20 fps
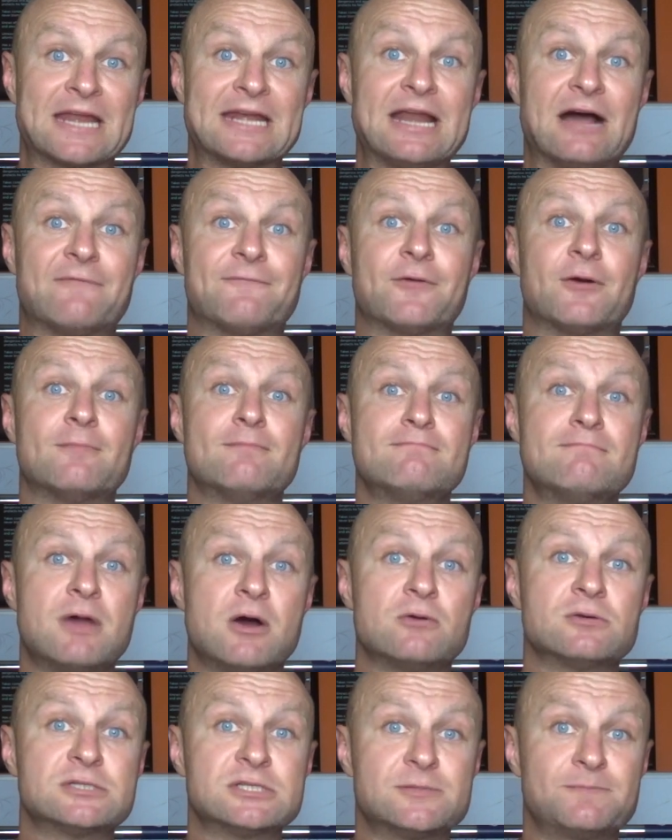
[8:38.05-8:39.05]
Now, for
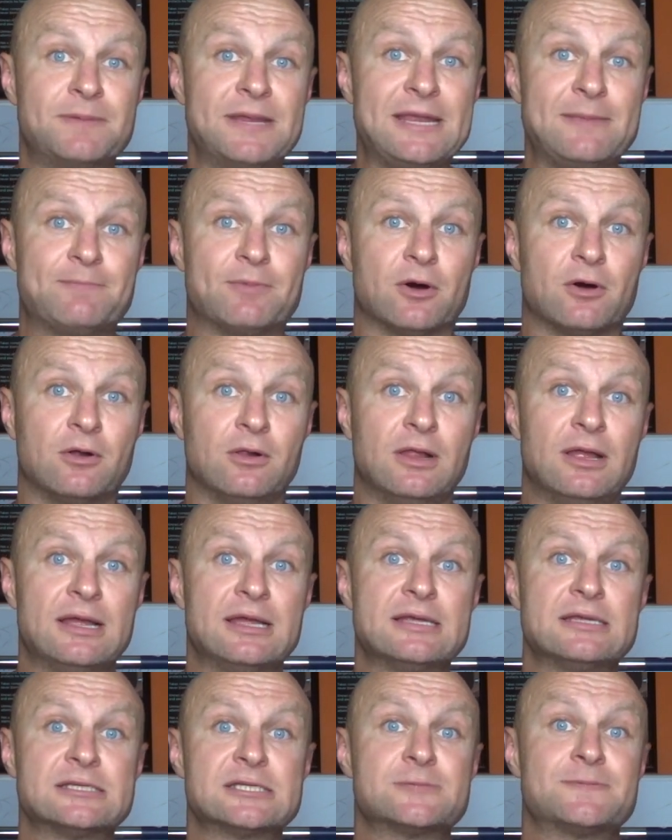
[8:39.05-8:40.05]
most people,
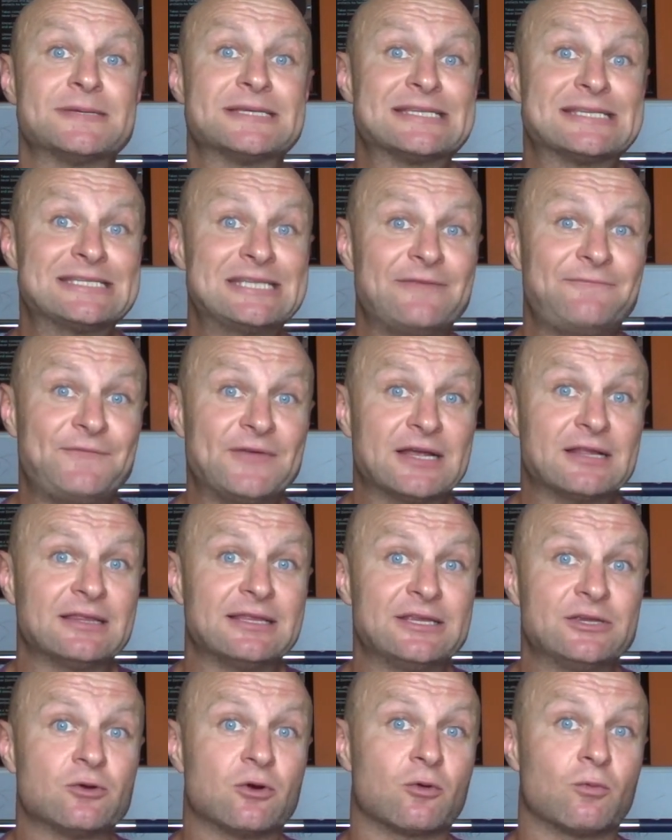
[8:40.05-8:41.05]

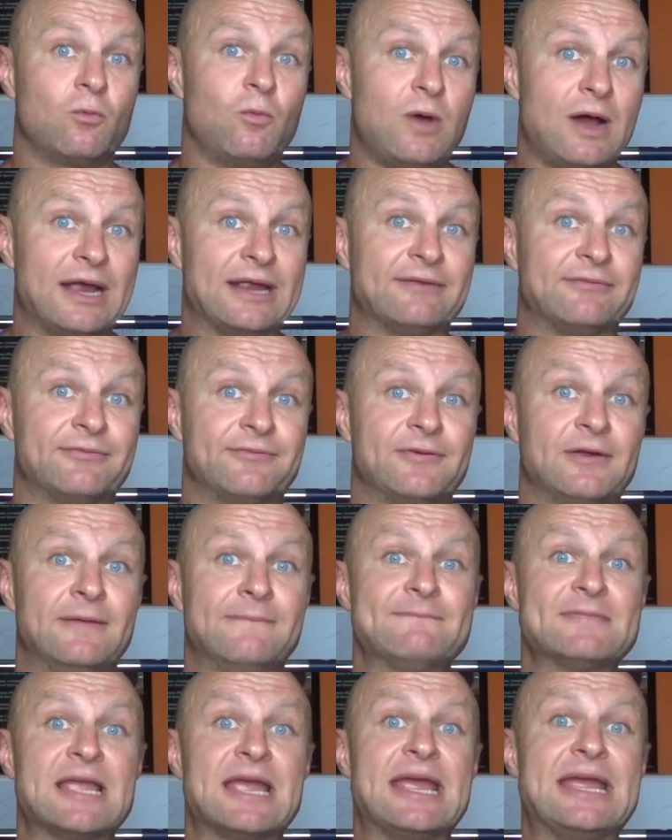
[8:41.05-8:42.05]
specifically your wife,
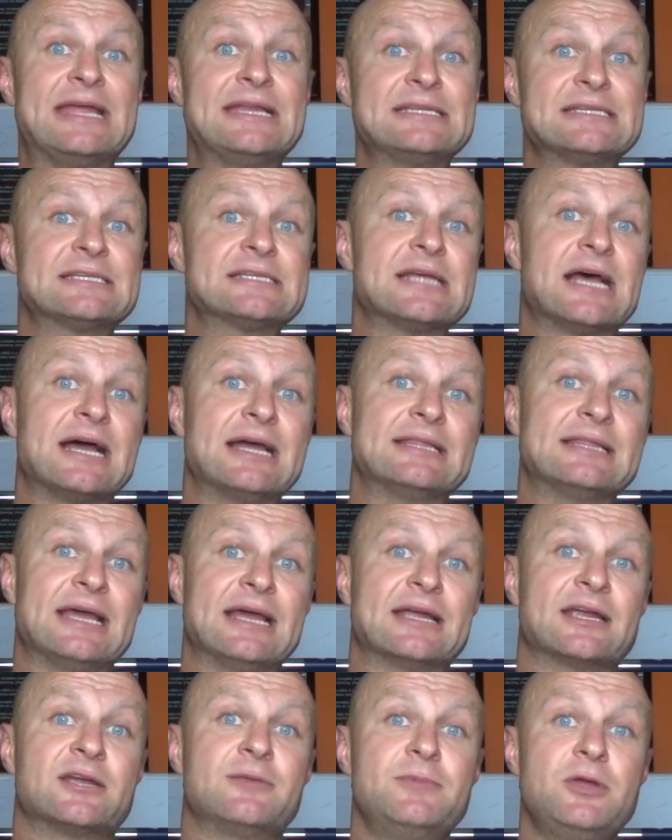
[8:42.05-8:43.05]
inside
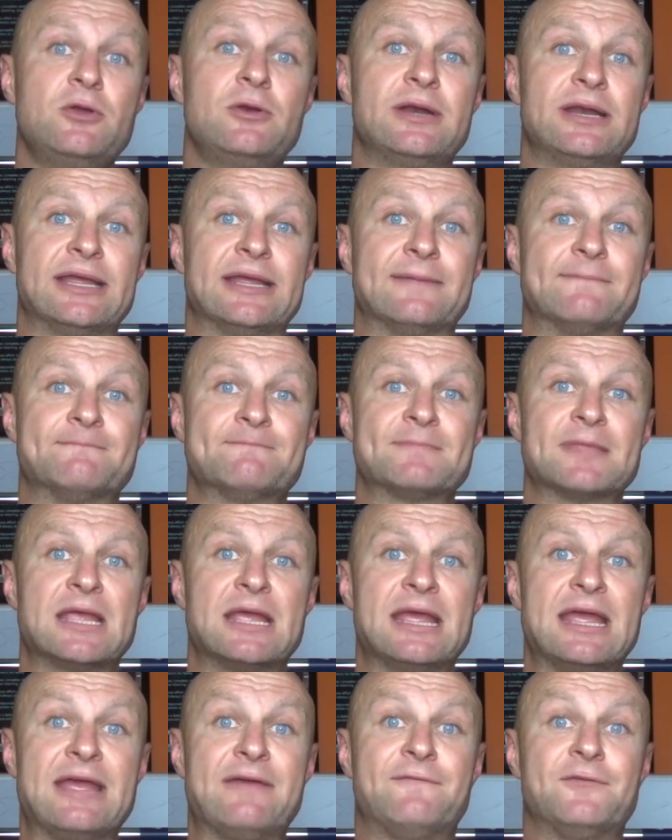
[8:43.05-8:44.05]
that community,
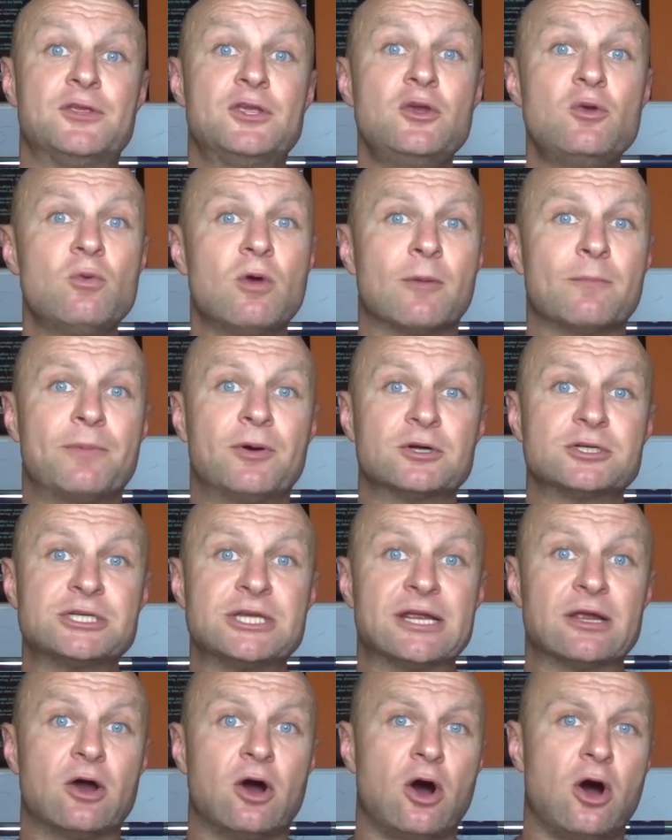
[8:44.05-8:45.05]
if you are
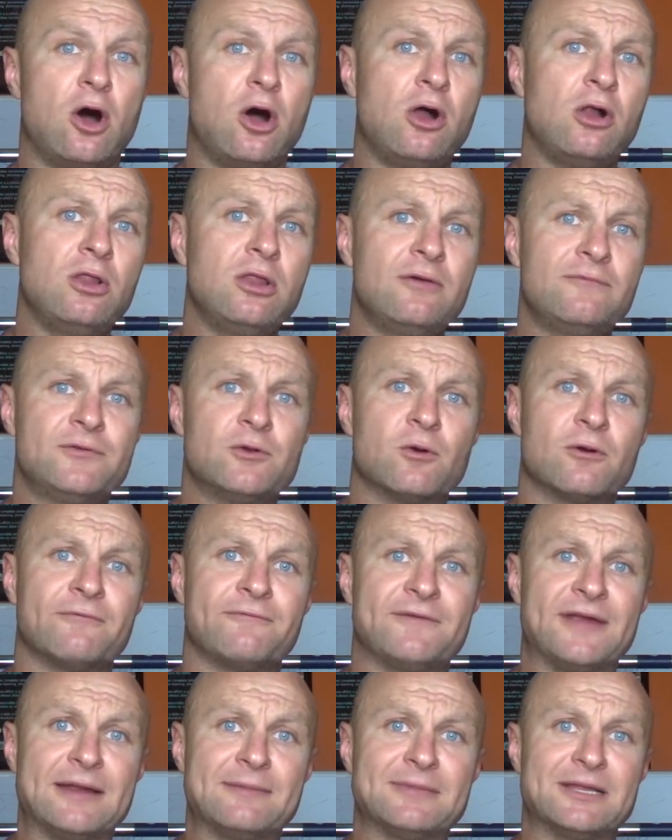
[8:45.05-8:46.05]
pushing all of your
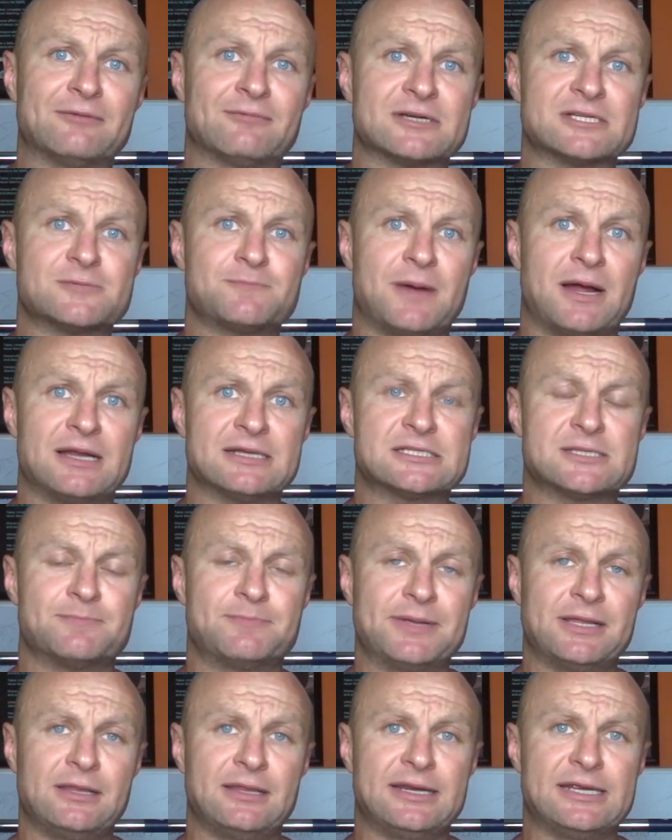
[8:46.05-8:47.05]
family
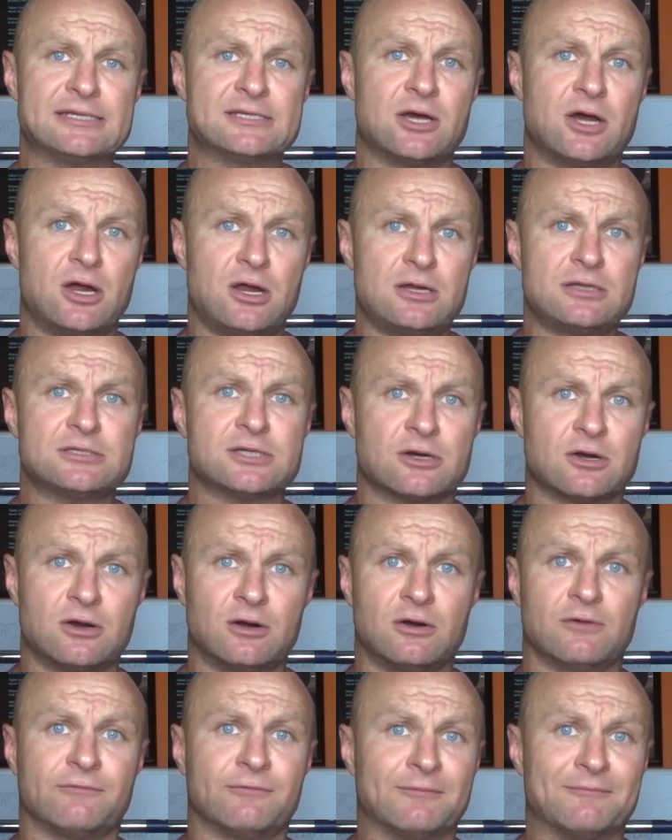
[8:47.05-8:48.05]
responsibilities onto
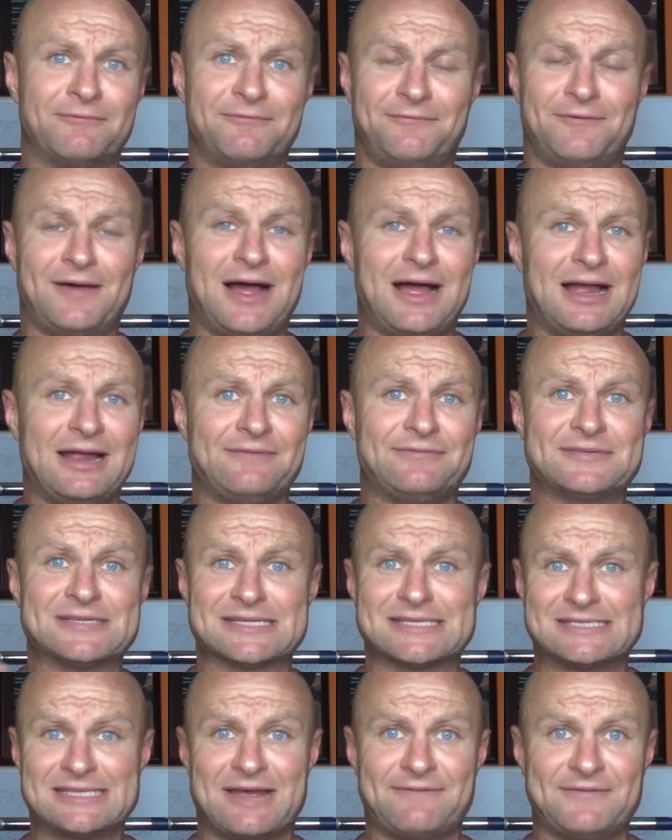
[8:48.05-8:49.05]
her from 5 to
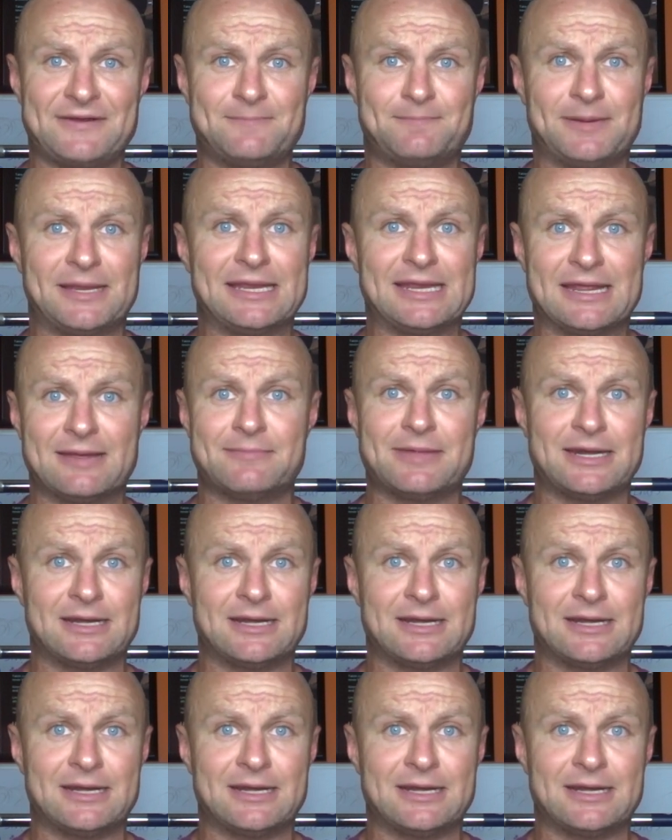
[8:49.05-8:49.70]
7 p.m.